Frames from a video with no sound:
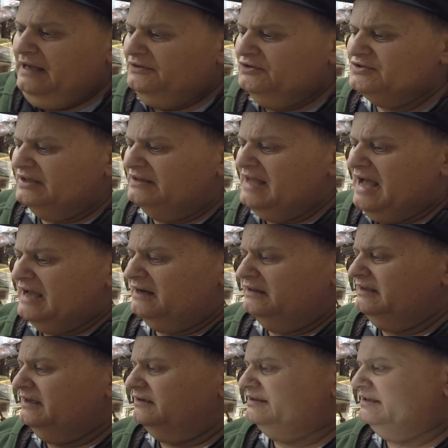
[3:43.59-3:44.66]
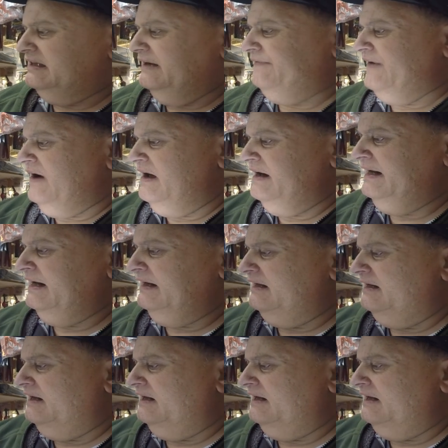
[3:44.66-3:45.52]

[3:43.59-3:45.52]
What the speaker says: There's a lot of little stuff on it.